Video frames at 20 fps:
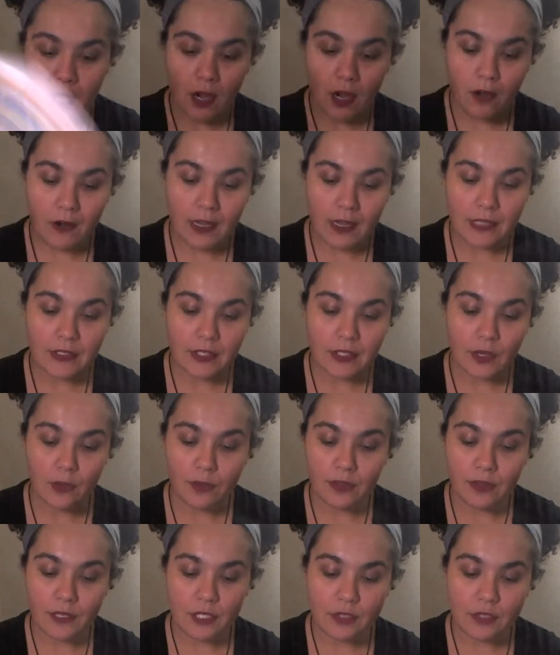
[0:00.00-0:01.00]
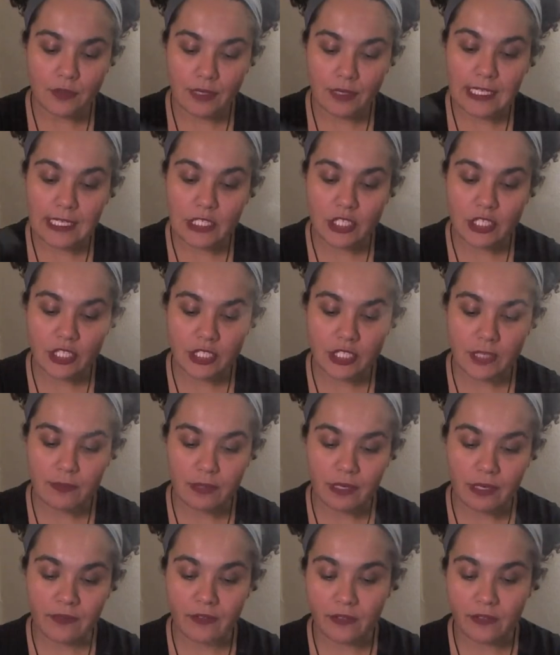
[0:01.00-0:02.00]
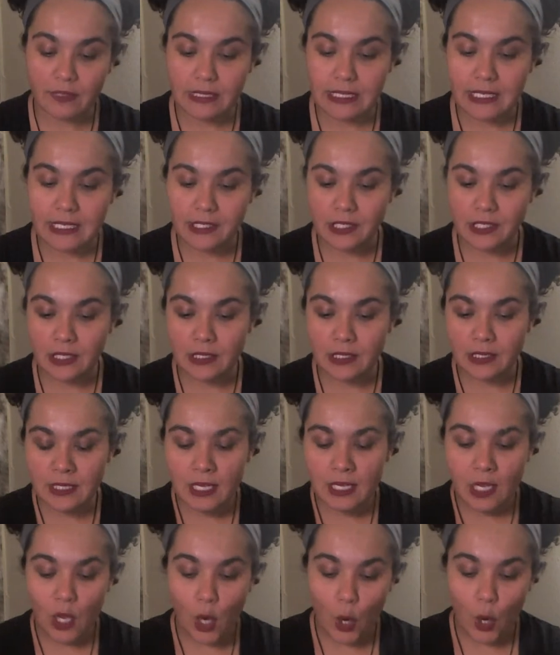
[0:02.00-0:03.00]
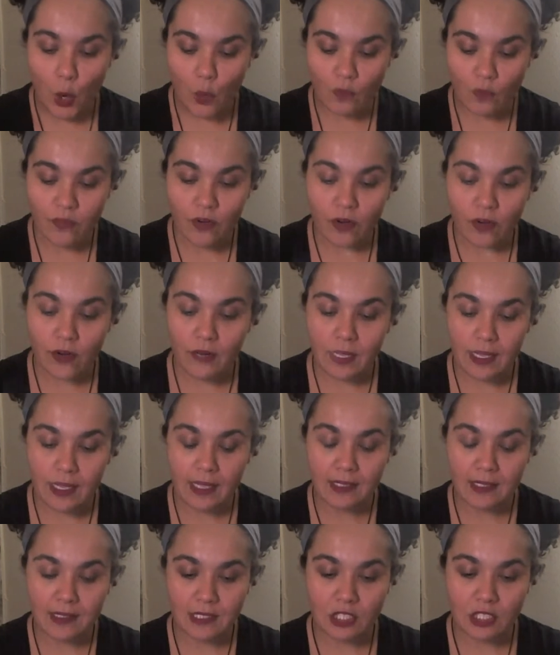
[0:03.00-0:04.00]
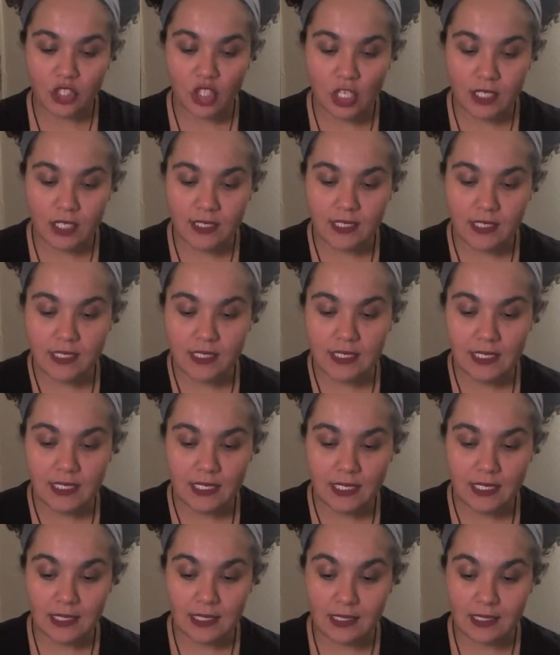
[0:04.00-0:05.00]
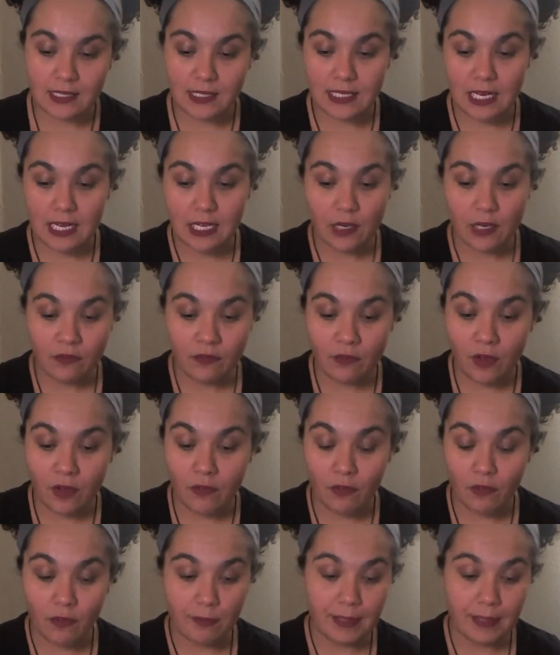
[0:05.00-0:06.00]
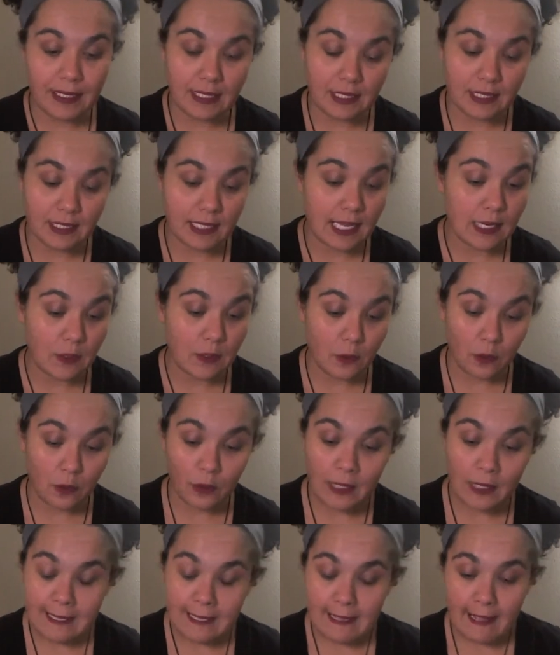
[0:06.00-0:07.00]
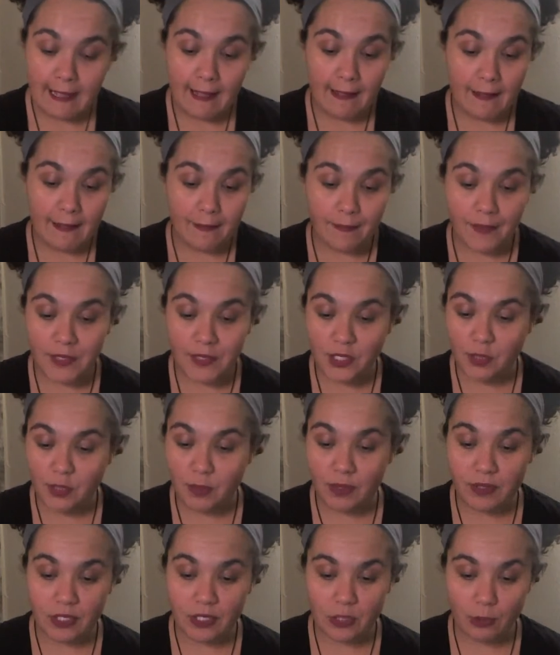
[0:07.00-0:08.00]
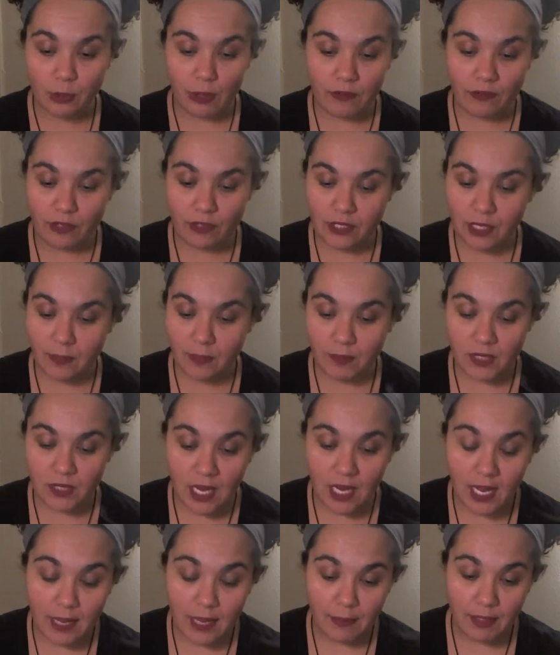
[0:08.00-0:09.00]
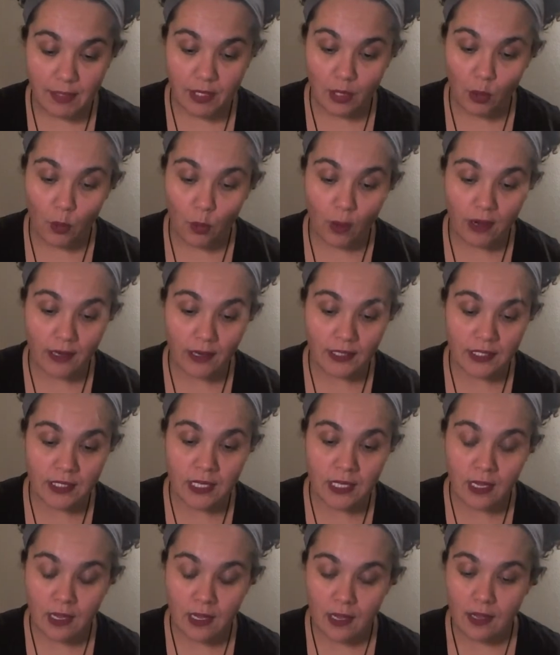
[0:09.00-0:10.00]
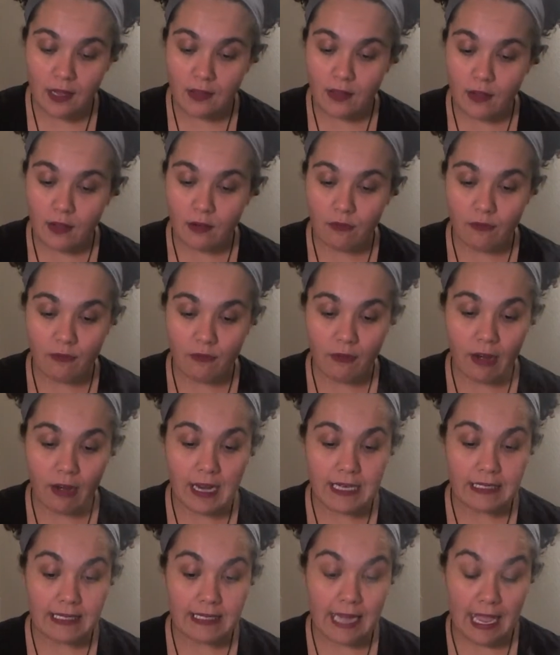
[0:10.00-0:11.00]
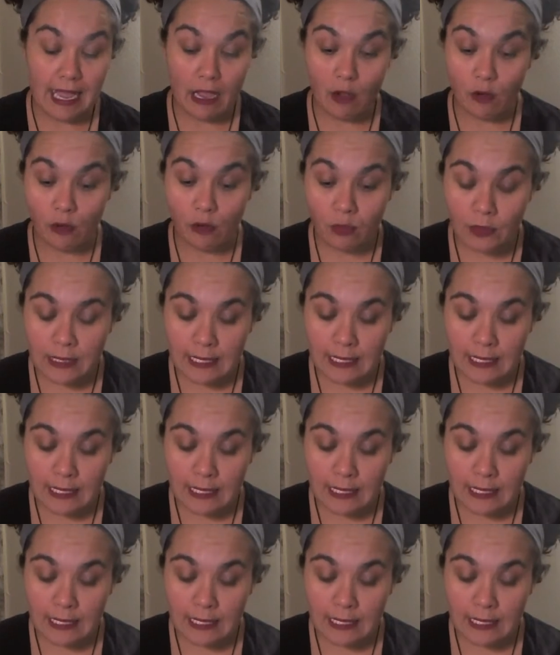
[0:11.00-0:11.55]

Alright, so this relationship definitely isn't over. It's just in a state of repeated cycle. It's been this way for some time in Aquarius. Right now,